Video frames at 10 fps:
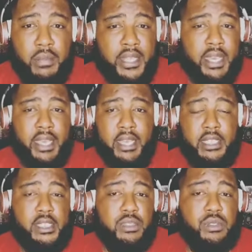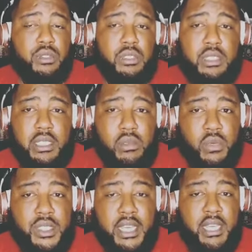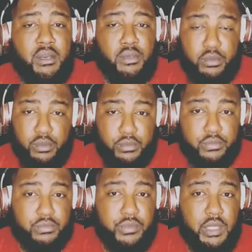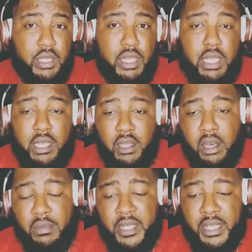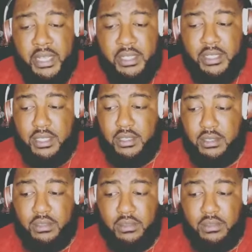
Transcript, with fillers: but yeah, he just was killed all oh, because